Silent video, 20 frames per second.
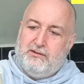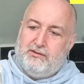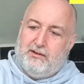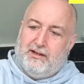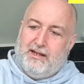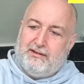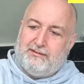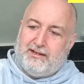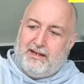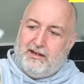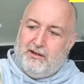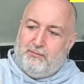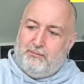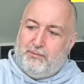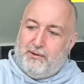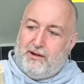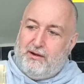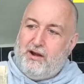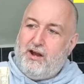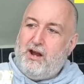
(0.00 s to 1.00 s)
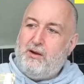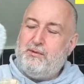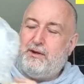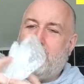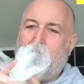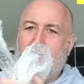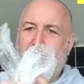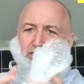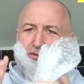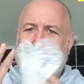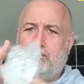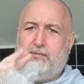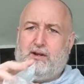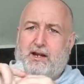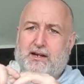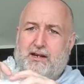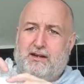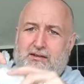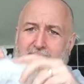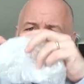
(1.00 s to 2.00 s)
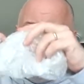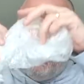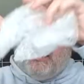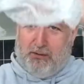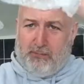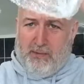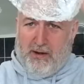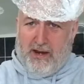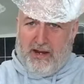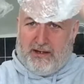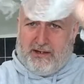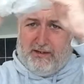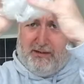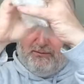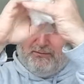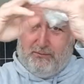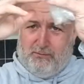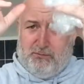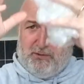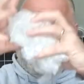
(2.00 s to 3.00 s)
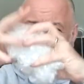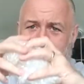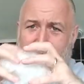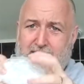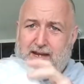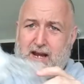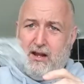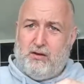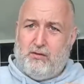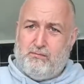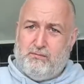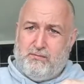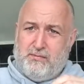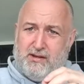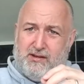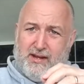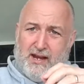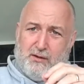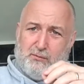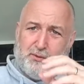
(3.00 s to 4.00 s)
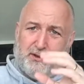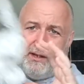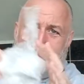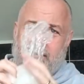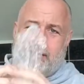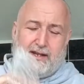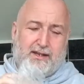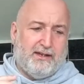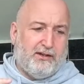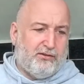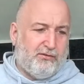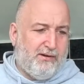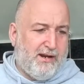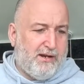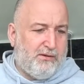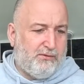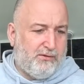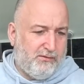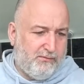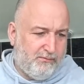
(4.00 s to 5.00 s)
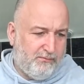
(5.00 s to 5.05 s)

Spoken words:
So let's get it back. Ah, we've got some. I can send this back. We can see how many times we can send this around.